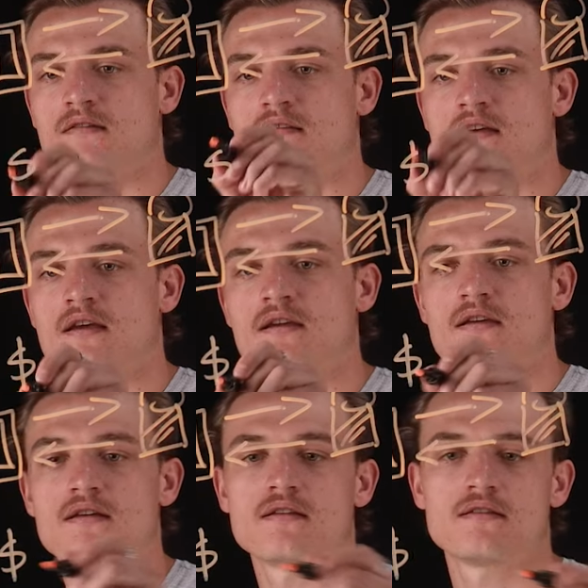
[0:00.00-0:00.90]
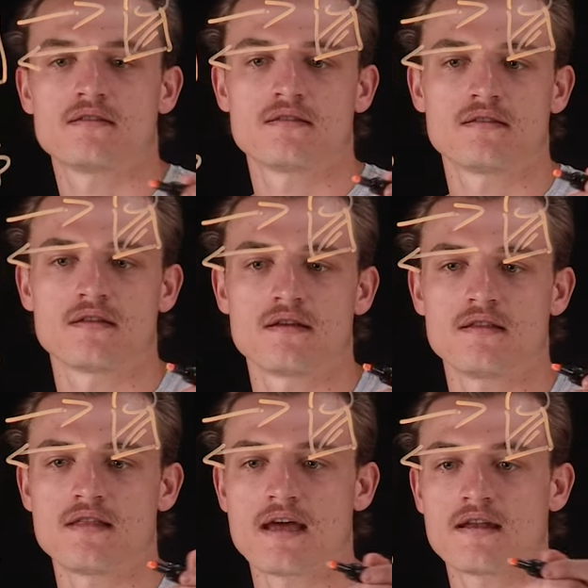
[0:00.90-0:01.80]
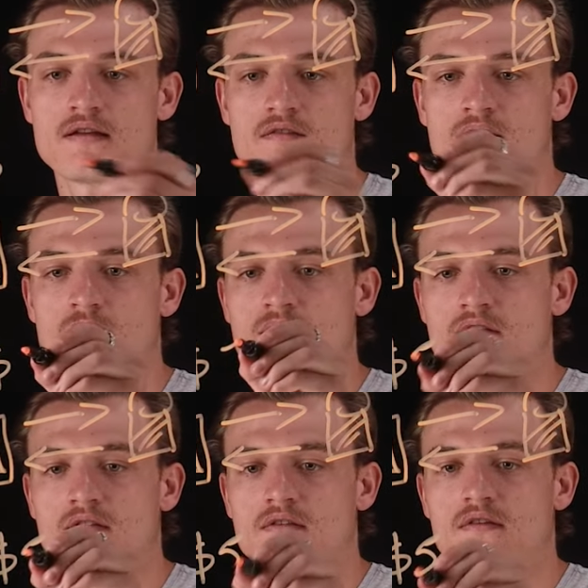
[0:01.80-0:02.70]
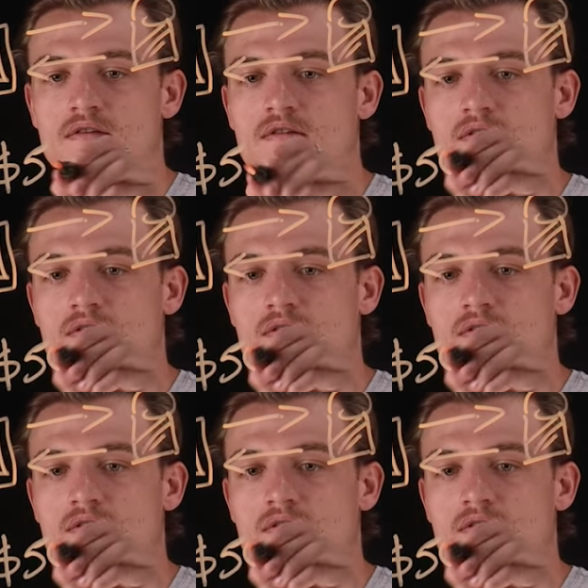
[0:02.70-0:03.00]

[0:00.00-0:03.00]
Let's say that answer was